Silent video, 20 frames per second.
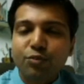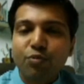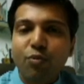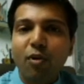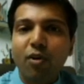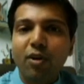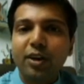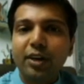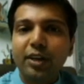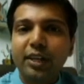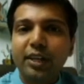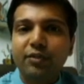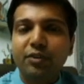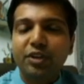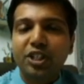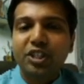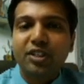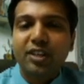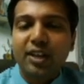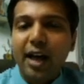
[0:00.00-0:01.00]
a
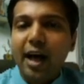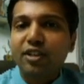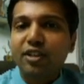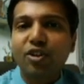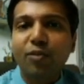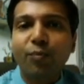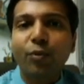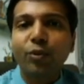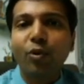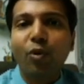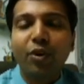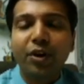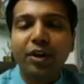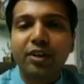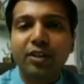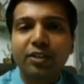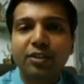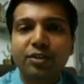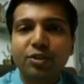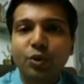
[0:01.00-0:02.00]
responsibility which is cast upon the
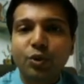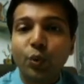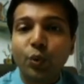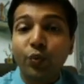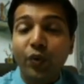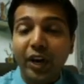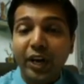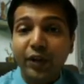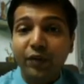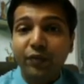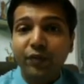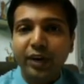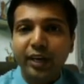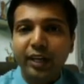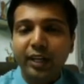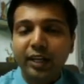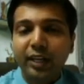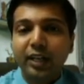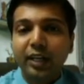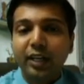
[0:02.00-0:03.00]
auditors to
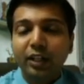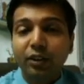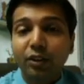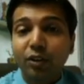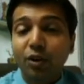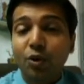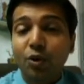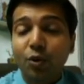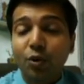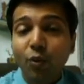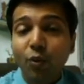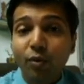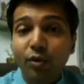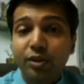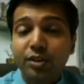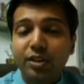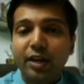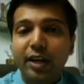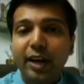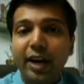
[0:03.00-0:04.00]
verify the
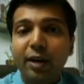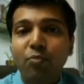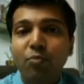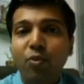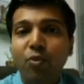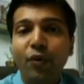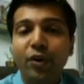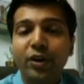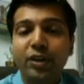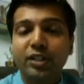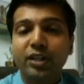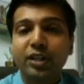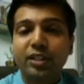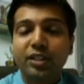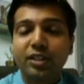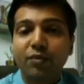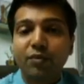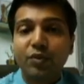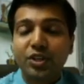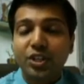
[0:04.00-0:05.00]
rules and
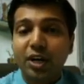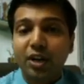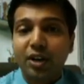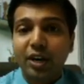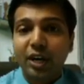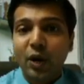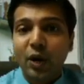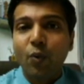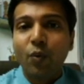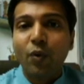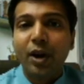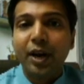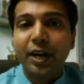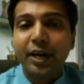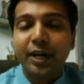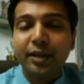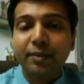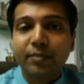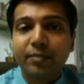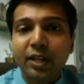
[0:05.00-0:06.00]
provisions which are
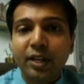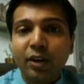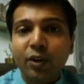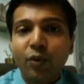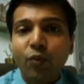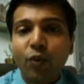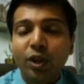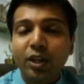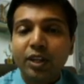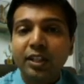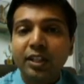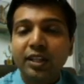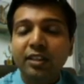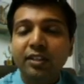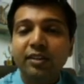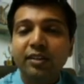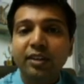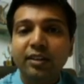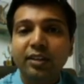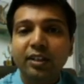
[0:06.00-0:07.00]
required for a
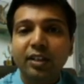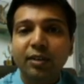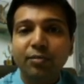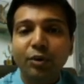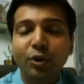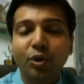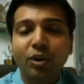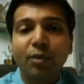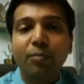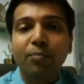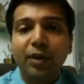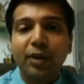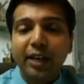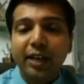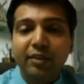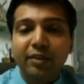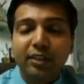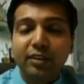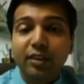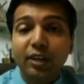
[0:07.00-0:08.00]
Nidhi company to
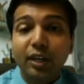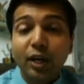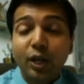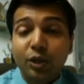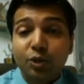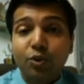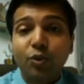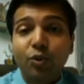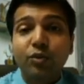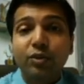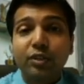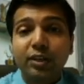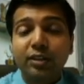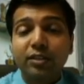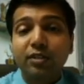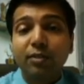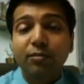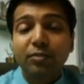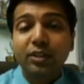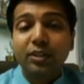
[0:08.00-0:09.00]
comply with. So
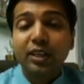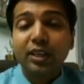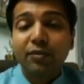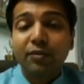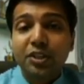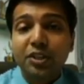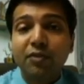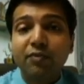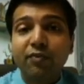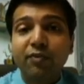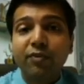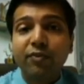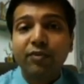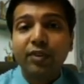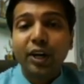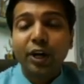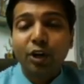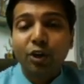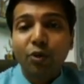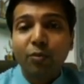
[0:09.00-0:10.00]
this is something which
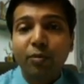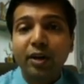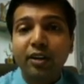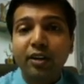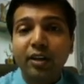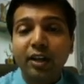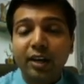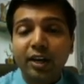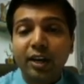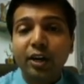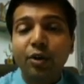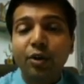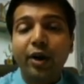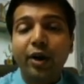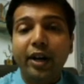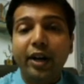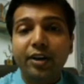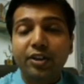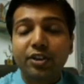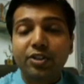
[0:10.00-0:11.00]
need to be
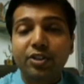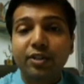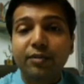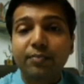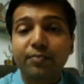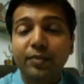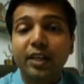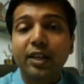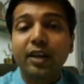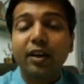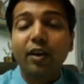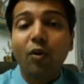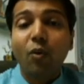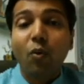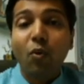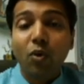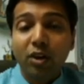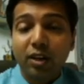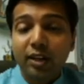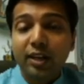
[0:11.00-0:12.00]
taken to attention
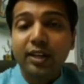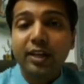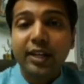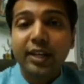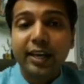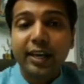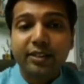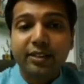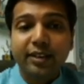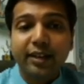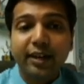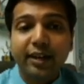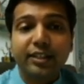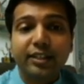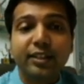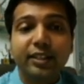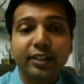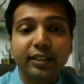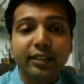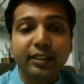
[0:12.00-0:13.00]
only in case
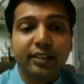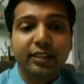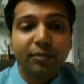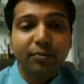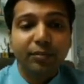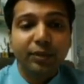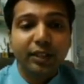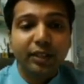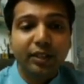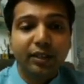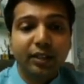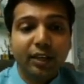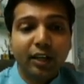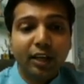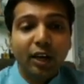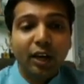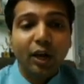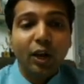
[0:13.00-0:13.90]
it is a Nidhi company.